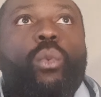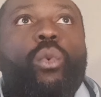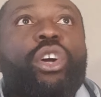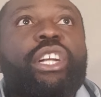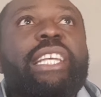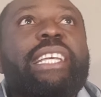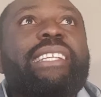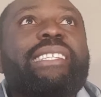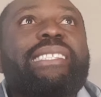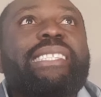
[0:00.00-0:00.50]

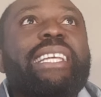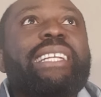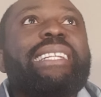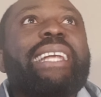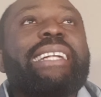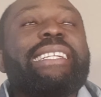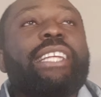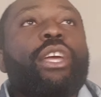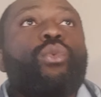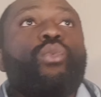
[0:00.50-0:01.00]
What is it
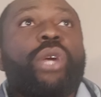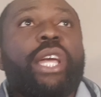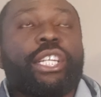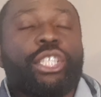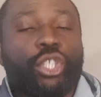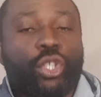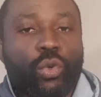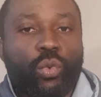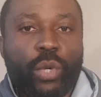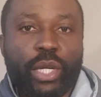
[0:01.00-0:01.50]
that they were
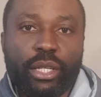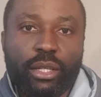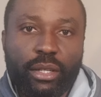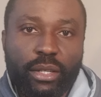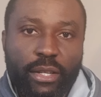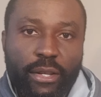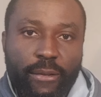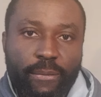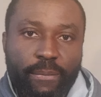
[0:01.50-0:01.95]
doing